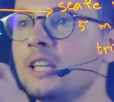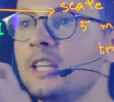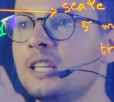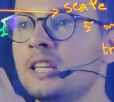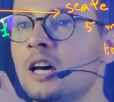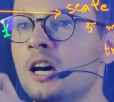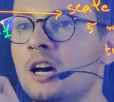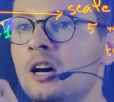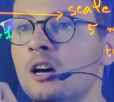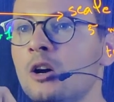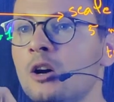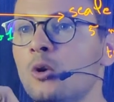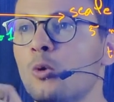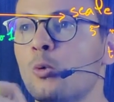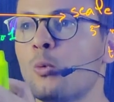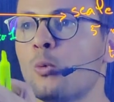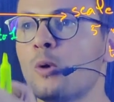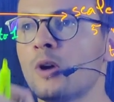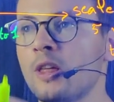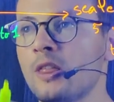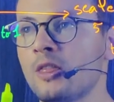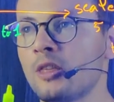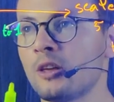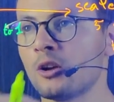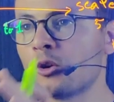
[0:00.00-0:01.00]
Keda
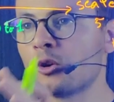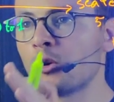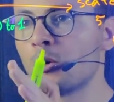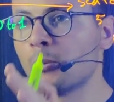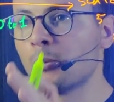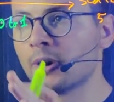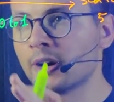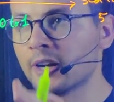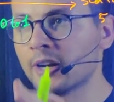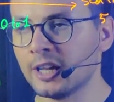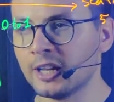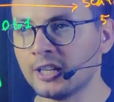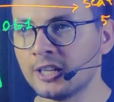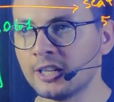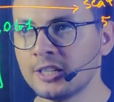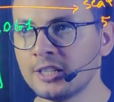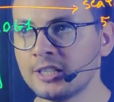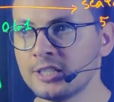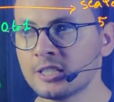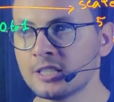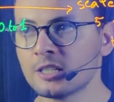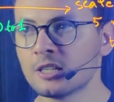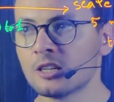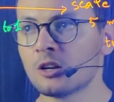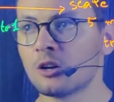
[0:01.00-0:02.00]
with
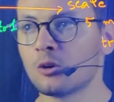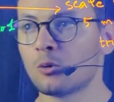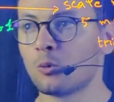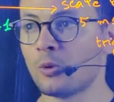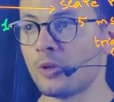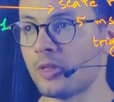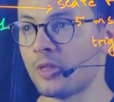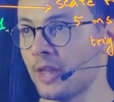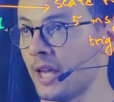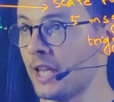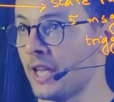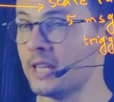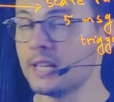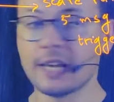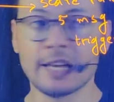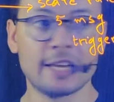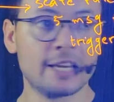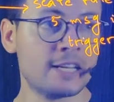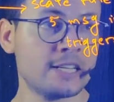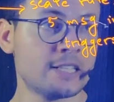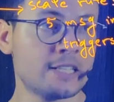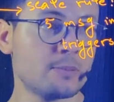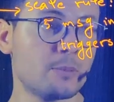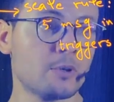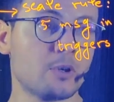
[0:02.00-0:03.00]
Kubernetes, with
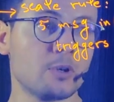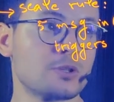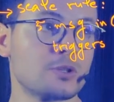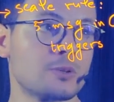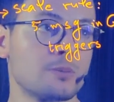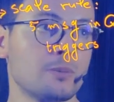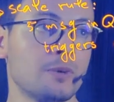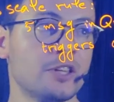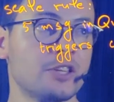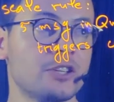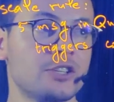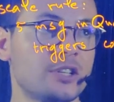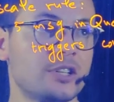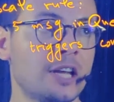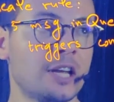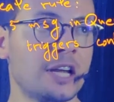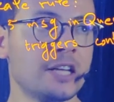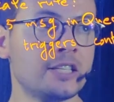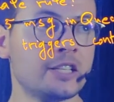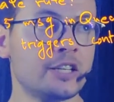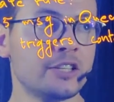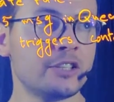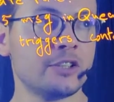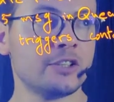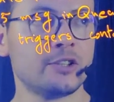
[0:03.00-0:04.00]
AKS, because managed
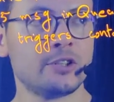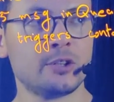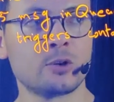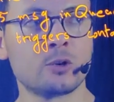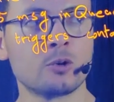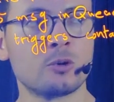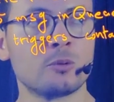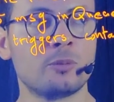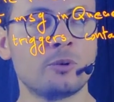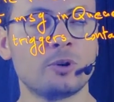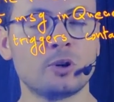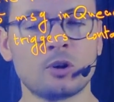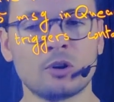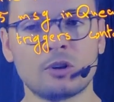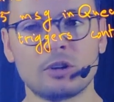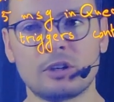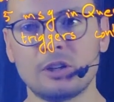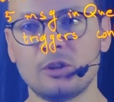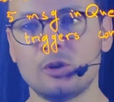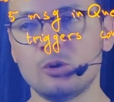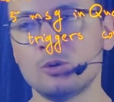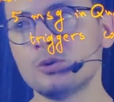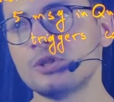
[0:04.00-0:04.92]
identity could be only